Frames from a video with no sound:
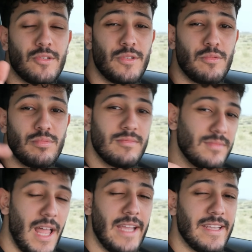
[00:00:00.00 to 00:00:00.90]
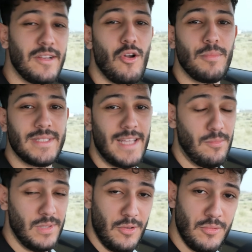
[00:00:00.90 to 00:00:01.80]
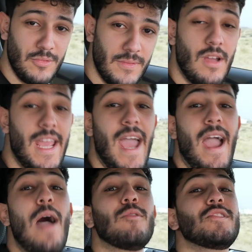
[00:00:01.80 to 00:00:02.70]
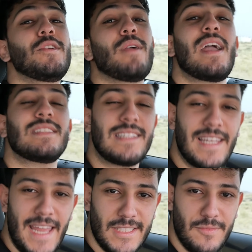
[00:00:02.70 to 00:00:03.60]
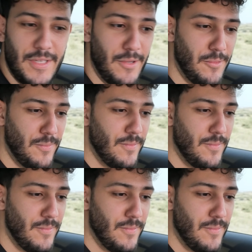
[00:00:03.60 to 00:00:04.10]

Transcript: sure you like and comment down below. And yeah, I will see you guys in the next video.